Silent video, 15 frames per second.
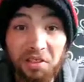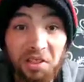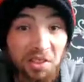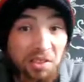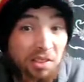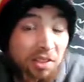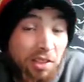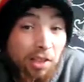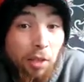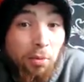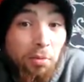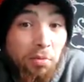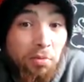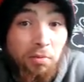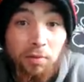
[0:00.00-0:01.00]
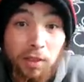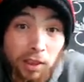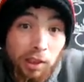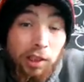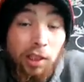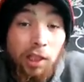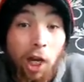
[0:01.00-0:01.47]

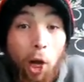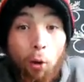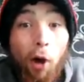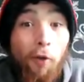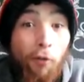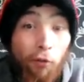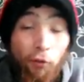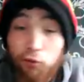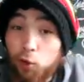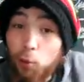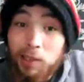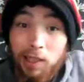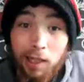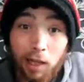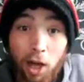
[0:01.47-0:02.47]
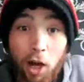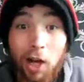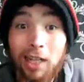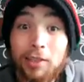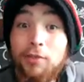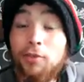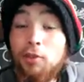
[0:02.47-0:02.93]
can go off to his little
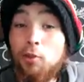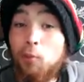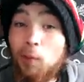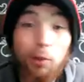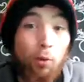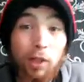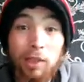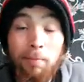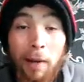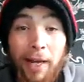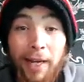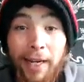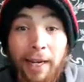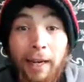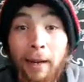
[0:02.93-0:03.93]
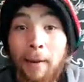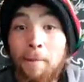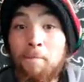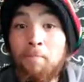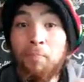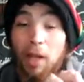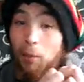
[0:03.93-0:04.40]
island with all his money,
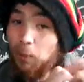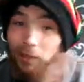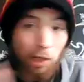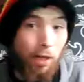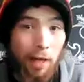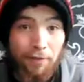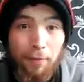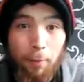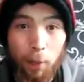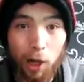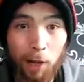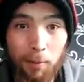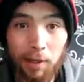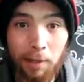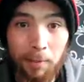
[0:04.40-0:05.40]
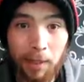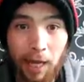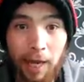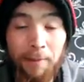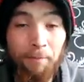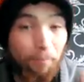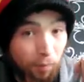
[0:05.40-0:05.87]
and we don't have to put up with him
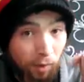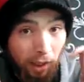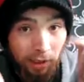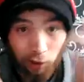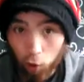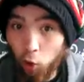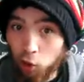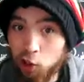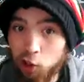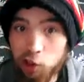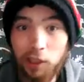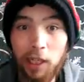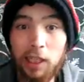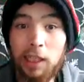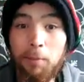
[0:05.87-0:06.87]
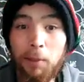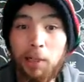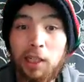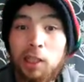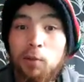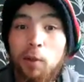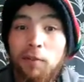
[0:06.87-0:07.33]
again, as long as you take your
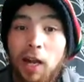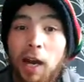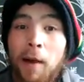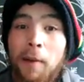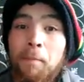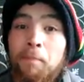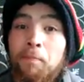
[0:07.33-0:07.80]
buddies with you.